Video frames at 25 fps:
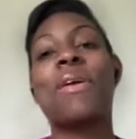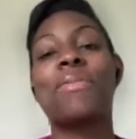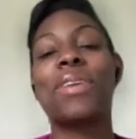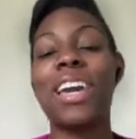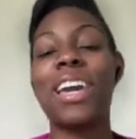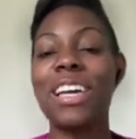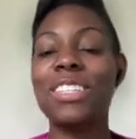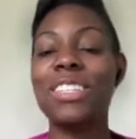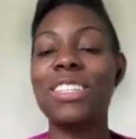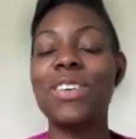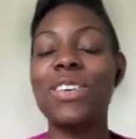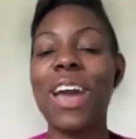
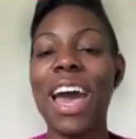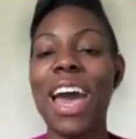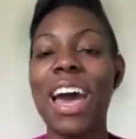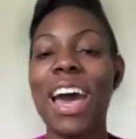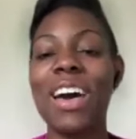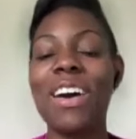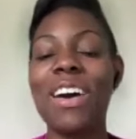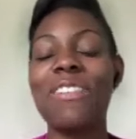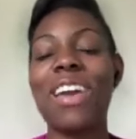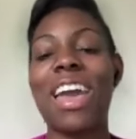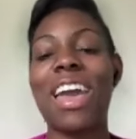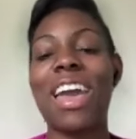Because you
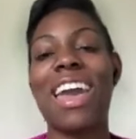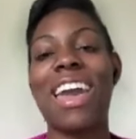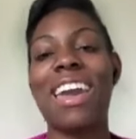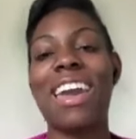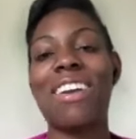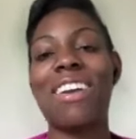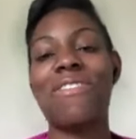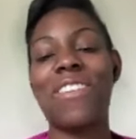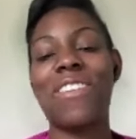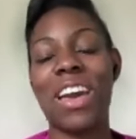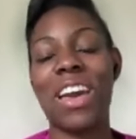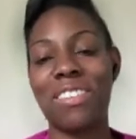have
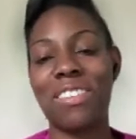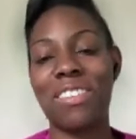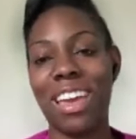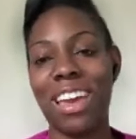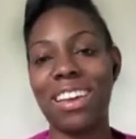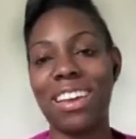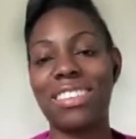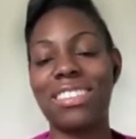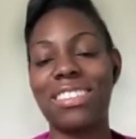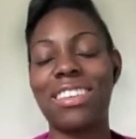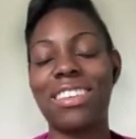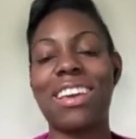a
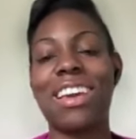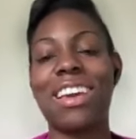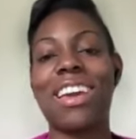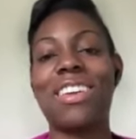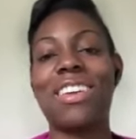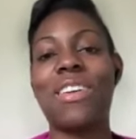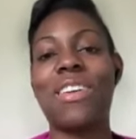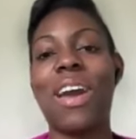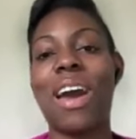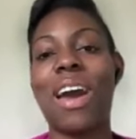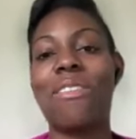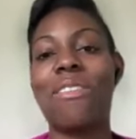foundation and you